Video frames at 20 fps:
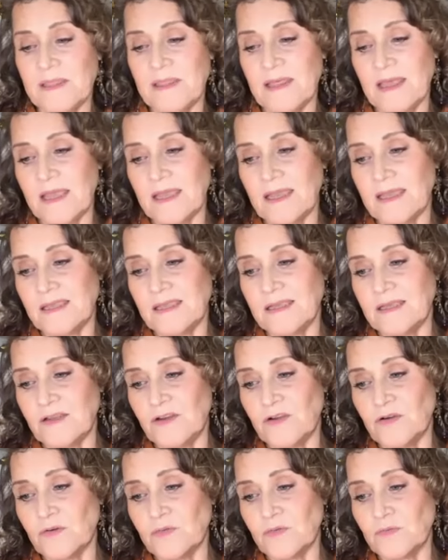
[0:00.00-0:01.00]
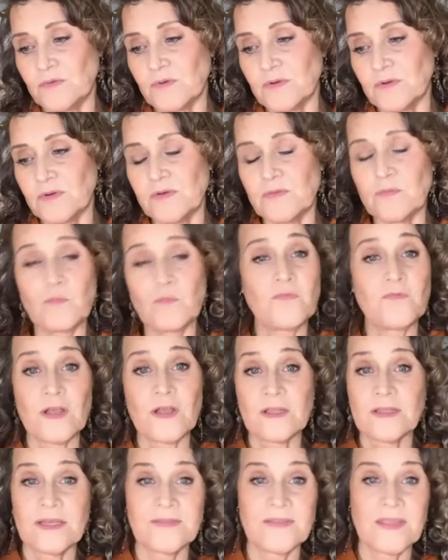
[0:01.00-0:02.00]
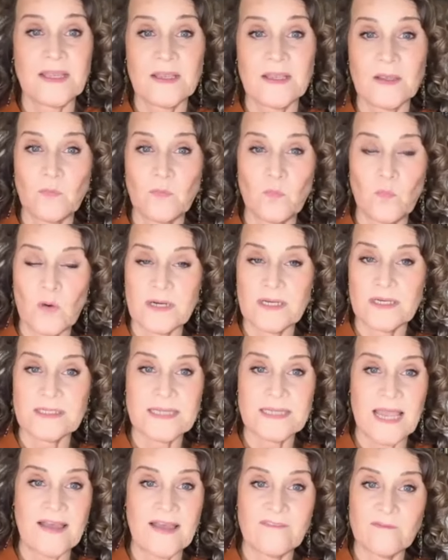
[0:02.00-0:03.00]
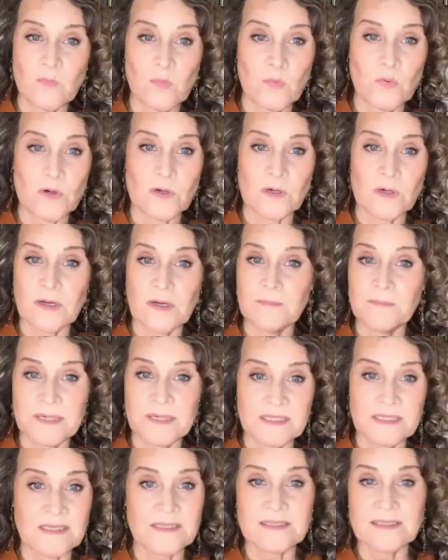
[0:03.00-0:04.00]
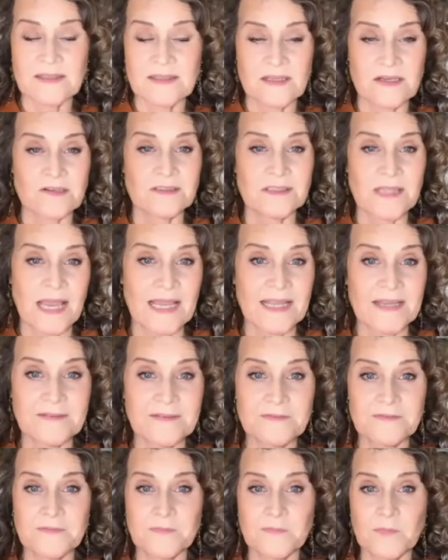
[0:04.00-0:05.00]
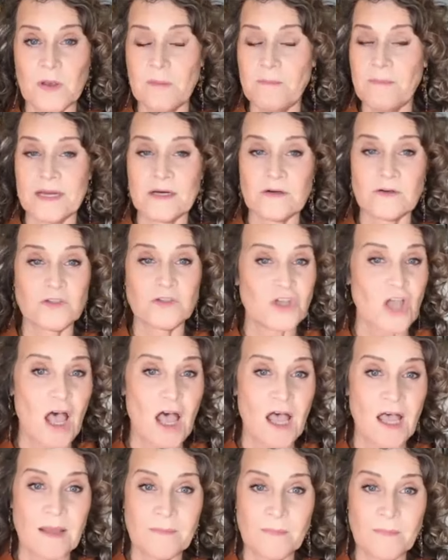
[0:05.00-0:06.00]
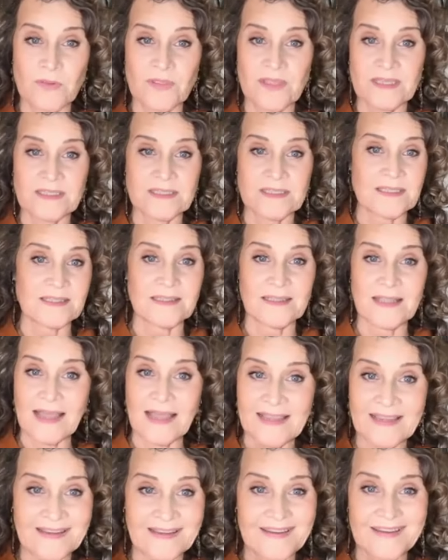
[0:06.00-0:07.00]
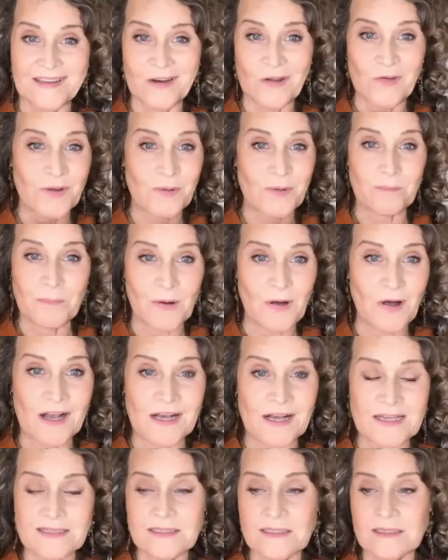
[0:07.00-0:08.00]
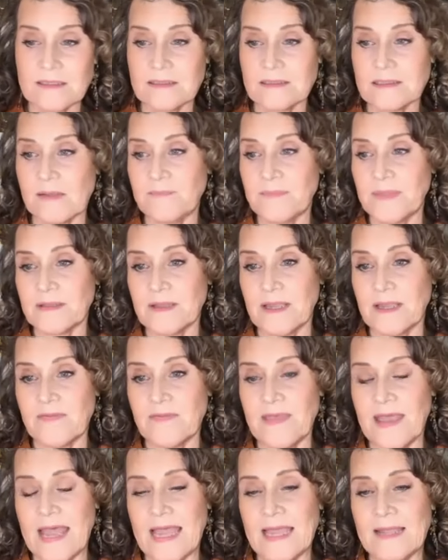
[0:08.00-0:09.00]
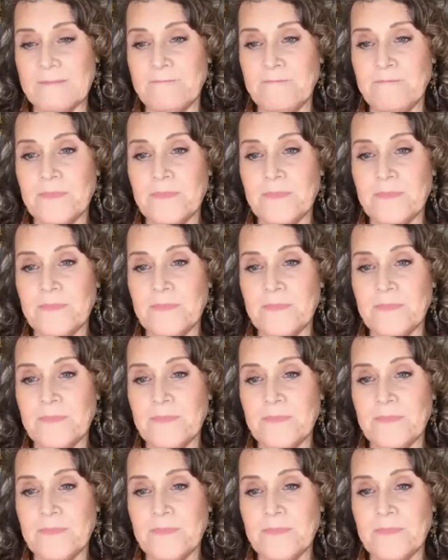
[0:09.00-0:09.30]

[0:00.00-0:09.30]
they, felt like they wanted to have more abundance in their life, a better job, or they didn't like, their boss, something like that.